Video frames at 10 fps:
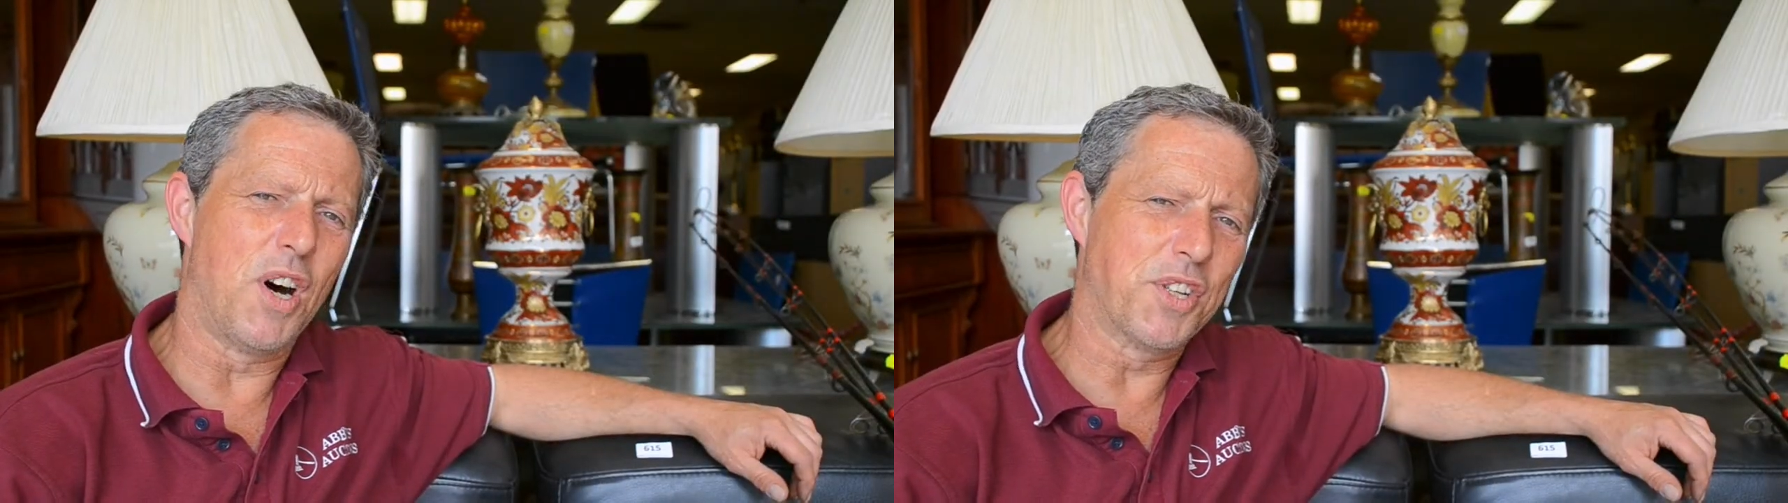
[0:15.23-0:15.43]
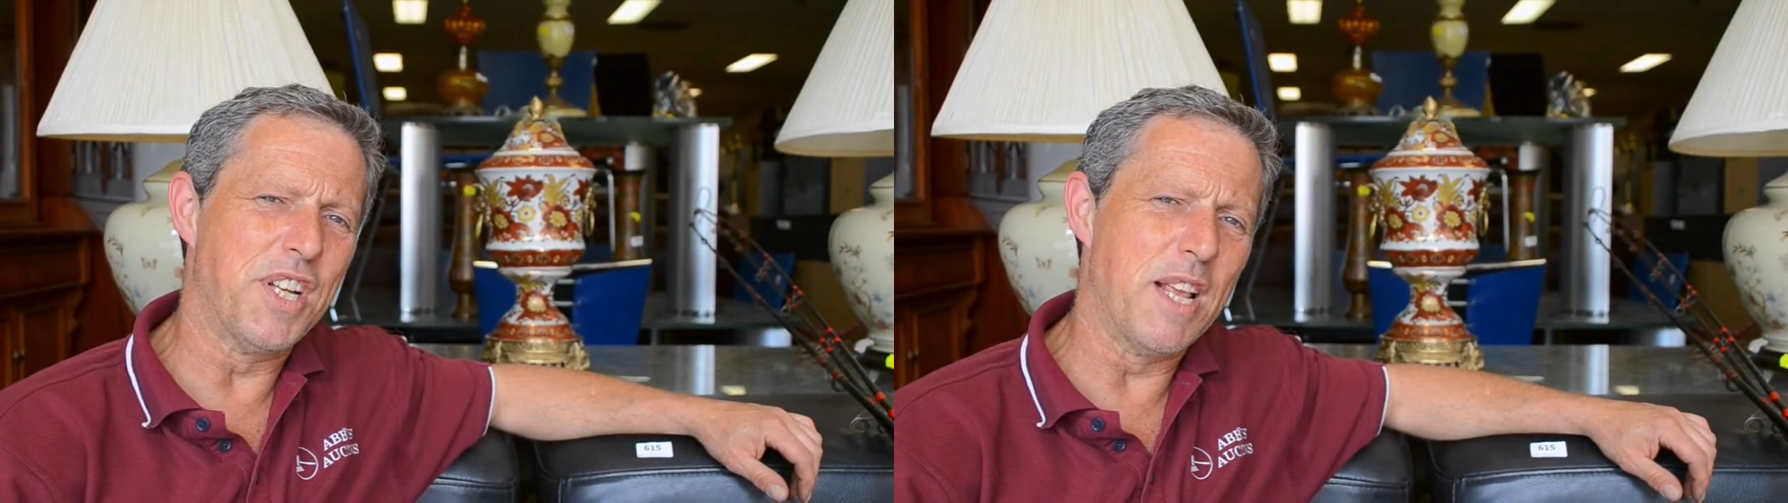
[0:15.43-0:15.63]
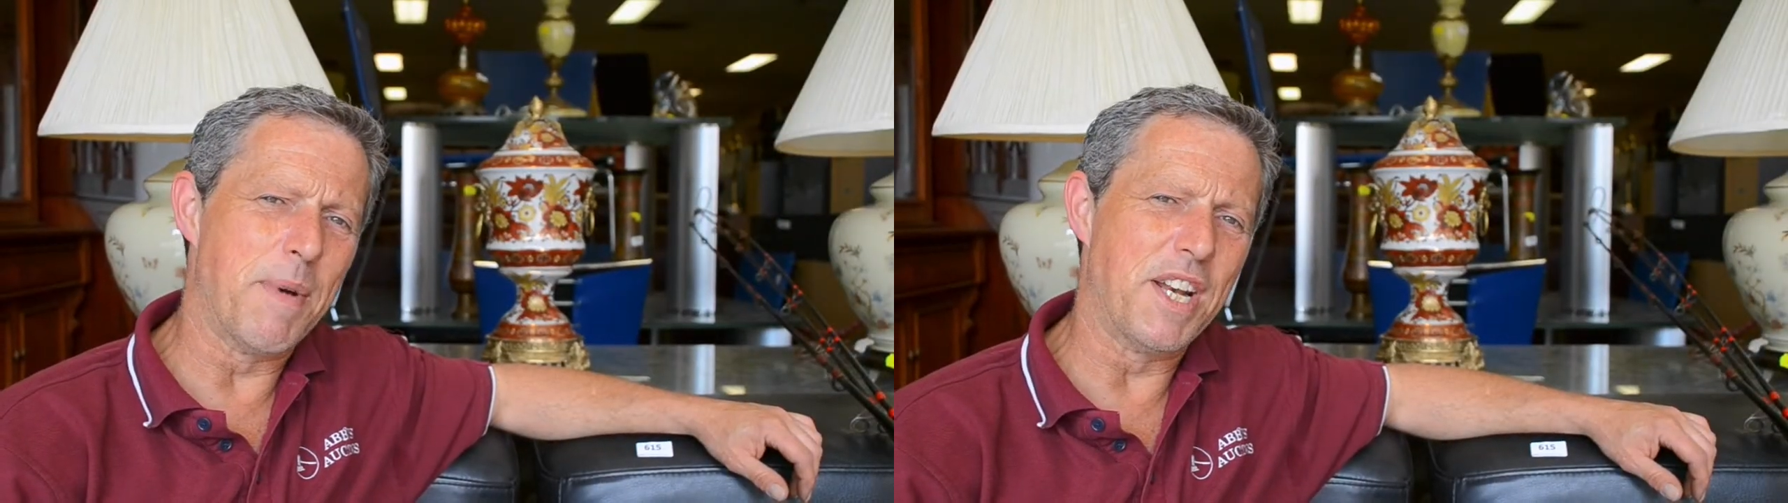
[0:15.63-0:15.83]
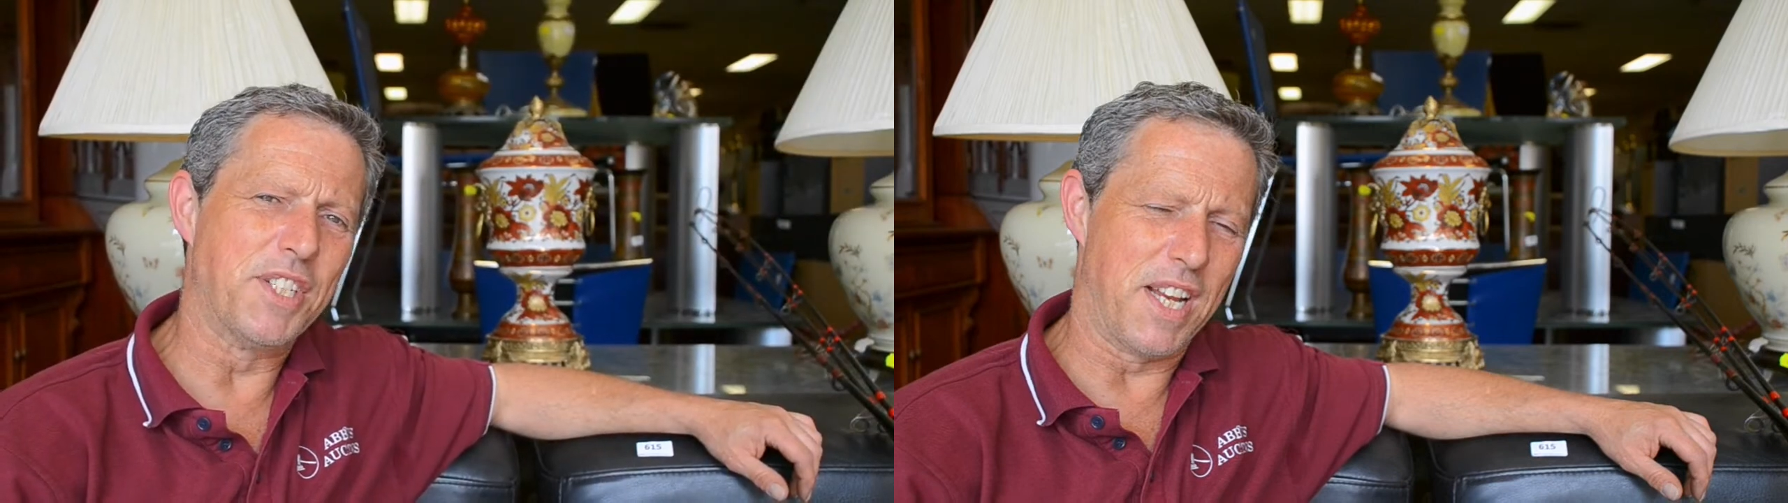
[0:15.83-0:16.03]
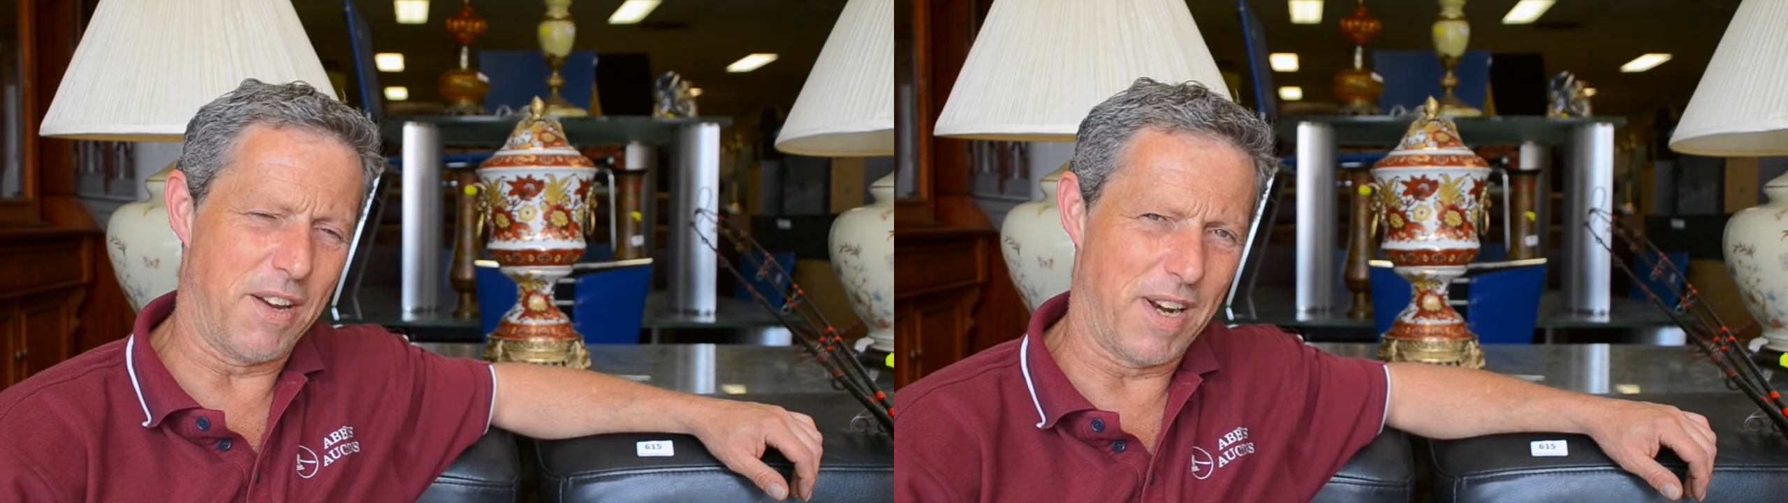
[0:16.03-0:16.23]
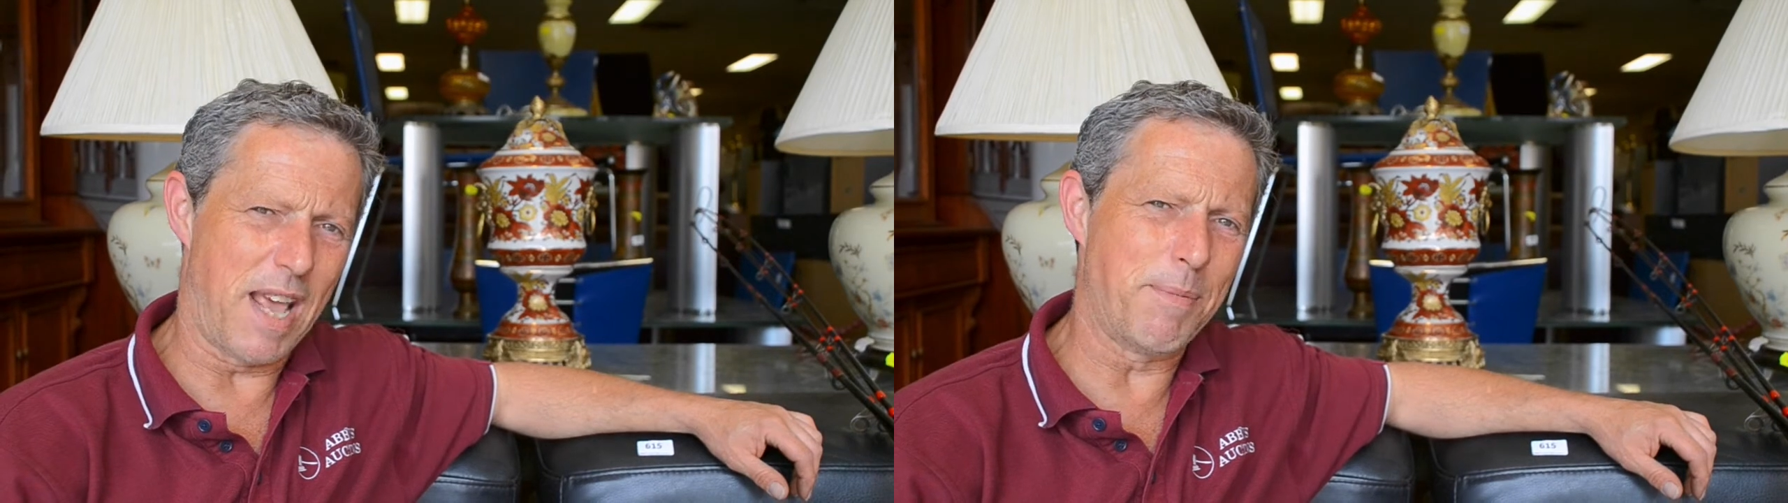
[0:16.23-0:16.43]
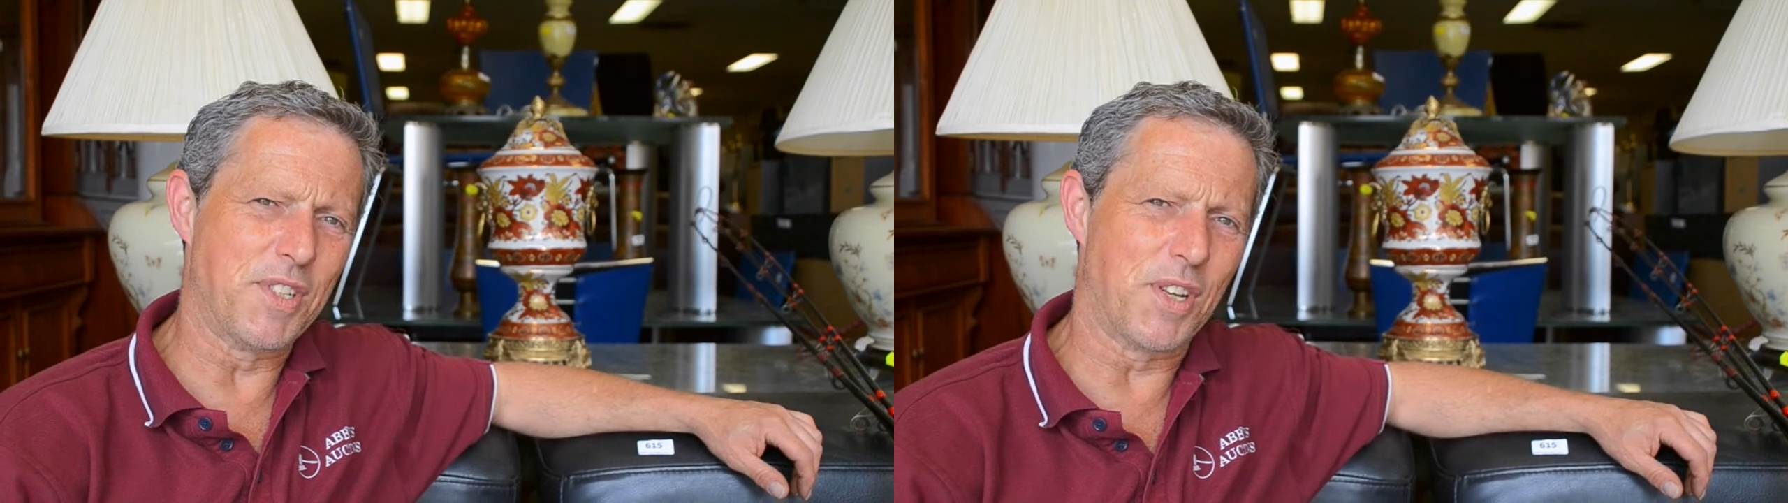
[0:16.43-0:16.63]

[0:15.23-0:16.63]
auctioneer manager here at Abbey's